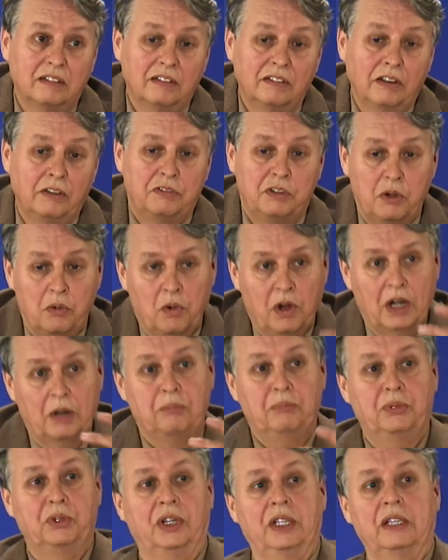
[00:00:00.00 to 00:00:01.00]
If you want to
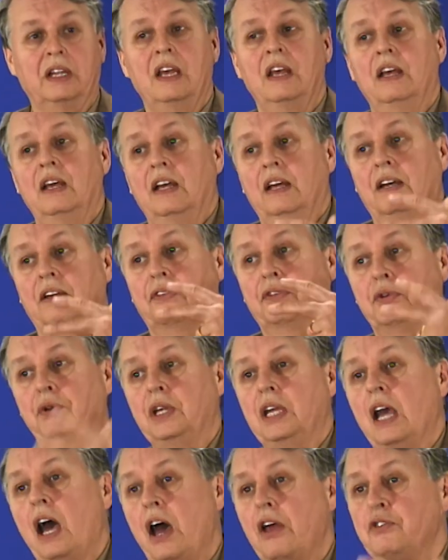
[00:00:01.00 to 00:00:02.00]
put
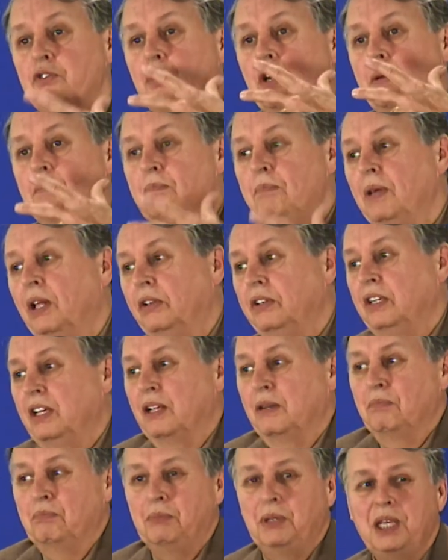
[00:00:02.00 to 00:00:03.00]
300
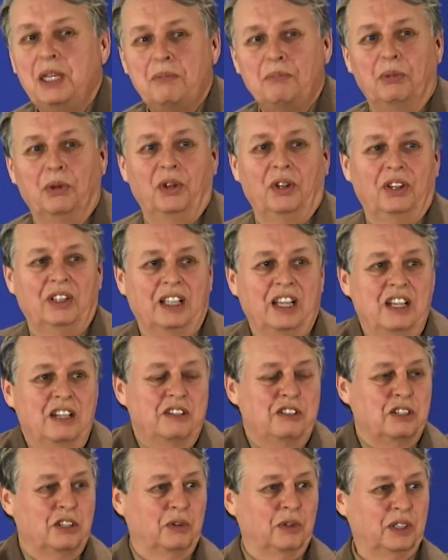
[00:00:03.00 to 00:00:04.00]
million people
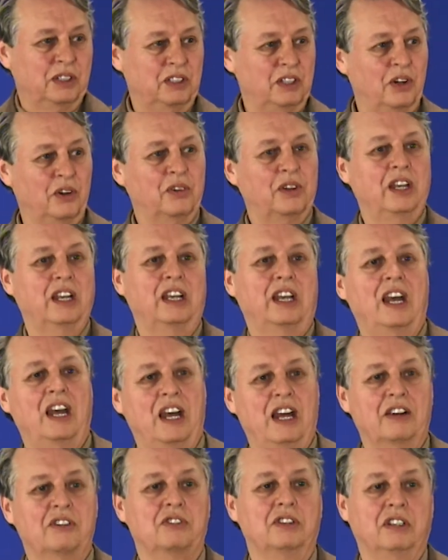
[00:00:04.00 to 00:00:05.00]
into a yogic
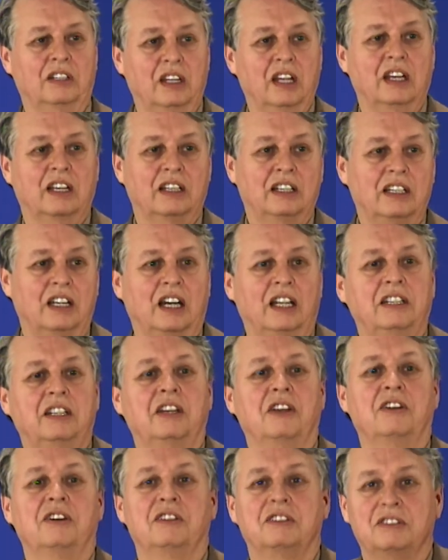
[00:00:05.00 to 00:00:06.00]
action, Gandhi
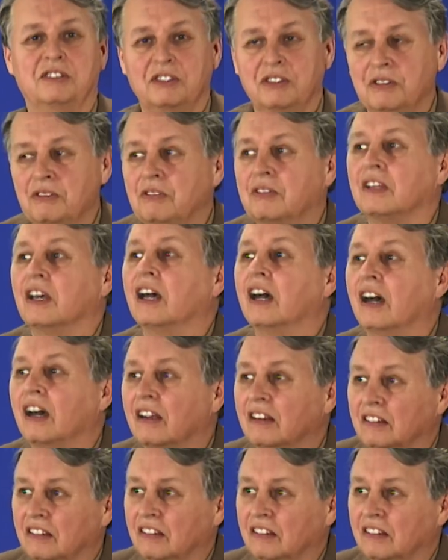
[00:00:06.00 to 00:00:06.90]
could do that